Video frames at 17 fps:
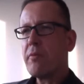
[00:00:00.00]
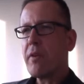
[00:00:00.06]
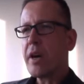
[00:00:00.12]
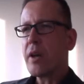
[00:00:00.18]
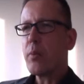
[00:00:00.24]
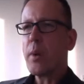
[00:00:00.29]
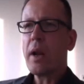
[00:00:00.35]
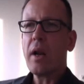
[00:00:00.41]

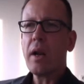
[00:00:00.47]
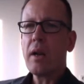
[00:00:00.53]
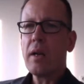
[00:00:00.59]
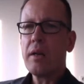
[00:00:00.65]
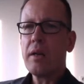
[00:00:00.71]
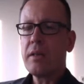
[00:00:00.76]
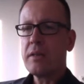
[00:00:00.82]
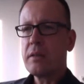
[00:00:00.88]
very
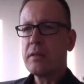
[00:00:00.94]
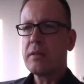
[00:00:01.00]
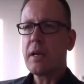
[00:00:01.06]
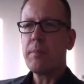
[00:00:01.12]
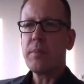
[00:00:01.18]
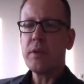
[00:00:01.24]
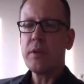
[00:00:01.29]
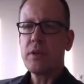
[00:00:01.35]
well in the
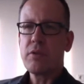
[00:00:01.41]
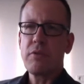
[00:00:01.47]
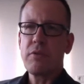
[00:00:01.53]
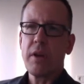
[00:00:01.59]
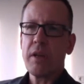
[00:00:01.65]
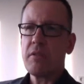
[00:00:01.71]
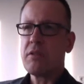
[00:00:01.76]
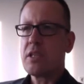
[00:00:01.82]
temperature
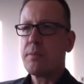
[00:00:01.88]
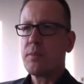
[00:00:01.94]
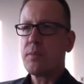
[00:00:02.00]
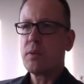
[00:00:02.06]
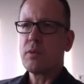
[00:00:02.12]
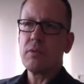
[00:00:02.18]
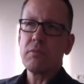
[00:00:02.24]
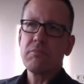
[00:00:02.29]
range up
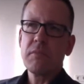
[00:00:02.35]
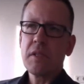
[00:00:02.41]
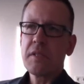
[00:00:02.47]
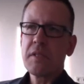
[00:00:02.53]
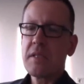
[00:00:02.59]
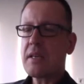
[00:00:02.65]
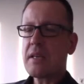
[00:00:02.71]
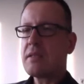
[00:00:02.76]
to
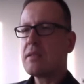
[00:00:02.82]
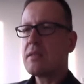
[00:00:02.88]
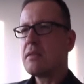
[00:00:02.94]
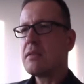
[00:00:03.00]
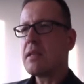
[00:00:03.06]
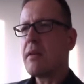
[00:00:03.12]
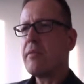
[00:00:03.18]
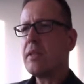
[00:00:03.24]
60,
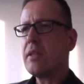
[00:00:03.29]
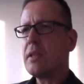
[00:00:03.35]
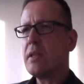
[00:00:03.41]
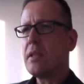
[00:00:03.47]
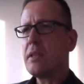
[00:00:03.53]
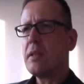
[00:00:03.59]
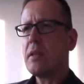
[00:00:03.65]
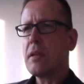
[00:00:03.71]

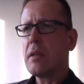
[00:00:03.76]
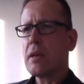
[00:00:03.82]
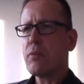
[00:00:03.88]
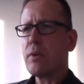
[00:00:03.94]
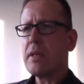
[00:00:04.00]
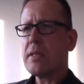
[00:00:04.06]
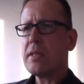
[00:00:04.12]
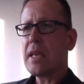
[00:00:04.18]
70
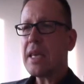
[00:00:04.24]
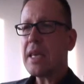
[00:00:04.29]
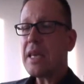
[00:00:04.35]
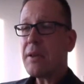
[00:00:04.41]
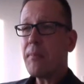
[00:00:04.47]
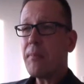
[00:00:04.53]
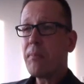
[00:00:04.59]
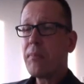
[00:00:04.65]
degrees
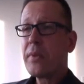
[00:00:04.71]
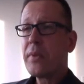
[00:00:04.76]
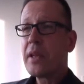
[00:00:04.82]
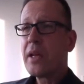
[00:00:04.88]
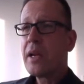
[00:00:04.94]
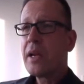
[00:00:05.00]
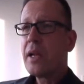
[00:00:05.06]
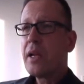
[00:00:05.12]
C.
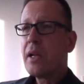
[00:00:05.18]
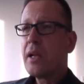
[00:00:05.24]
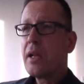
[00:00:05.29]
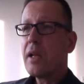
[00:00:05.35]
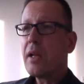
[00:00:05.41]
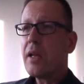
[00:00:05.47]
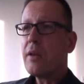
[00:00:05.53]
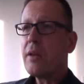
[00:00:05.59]

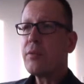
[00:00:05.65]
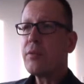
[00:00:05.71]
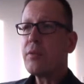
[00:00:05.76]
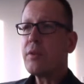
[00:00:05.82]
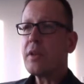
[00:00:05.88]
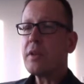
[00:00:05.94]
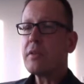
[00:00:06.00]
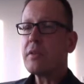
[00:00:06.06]
If
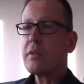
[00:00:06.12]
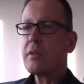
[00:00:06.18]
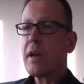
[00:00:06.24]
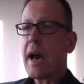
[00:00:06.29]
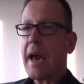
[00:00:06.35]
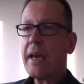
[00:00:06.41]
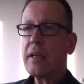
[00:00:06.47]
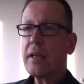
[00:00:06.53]
you need
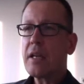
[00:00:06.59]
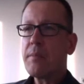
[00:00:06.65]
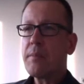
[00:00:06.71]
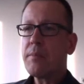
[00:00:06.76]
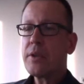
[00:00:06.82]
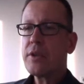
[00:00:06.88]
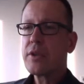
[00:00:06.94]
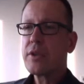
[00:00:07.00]
higher
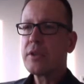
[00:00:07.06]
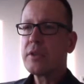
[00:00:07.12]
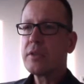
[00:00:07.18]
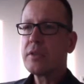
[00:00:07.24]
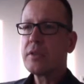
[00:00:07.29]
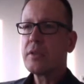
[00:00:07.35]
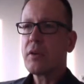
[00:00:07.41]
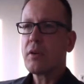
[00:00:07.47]

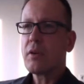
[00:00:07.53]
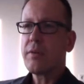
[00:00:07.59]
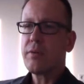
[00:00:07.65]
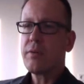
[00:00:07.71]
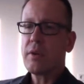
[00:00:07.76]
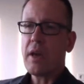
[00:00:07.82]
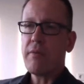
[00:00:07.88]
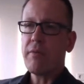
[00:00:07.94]
temperatures or
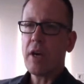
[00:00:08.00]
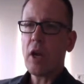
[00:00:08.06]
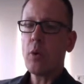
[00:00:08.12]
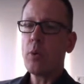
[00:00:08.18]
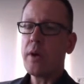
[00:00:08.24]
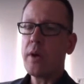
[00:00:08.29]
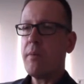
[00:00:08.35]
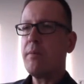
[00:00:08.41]
if you have
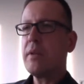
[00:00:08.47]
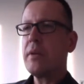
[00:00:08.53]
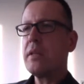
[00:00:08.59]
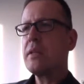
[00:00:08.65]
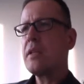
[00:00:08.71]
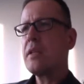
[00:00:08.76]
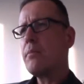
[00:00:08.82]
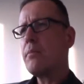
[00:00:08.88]
lower
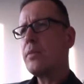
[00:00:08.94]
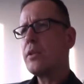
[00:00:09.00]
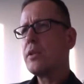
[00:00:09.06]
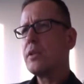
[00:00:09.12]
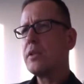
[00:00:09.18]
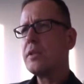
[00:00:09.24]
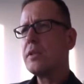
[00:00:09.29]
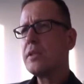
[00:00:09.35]
ambient
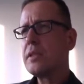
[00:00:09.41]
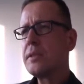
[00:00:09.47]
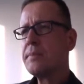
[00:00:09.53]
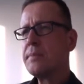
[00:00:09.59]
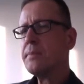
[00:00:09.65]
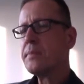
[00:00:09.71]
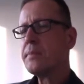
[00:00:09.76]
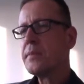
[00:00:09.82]
temperatures,
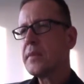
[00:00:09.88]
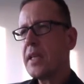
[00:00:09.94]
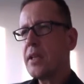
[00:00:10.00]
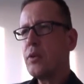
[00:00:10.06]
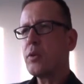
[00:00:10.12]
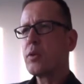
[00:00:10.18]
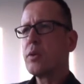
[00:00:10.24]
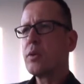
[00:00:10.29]

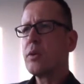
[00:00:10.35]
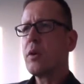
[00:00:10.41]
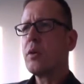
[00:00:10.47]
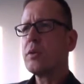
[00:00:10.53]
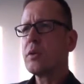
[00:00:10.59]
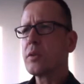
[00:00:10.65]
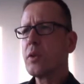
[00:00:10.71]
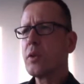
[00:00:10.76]
then you could
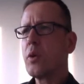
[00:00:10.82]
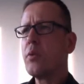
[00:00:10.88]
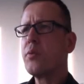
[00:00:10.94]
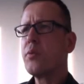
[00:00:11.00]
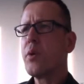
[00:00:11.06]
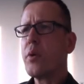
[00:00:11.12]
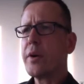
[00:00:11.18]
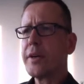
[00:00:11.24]
also go
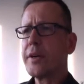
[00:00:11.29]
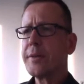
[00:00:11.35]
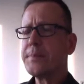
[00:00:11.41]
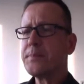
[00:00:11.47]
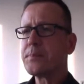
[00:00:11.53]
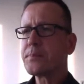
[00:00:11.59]
for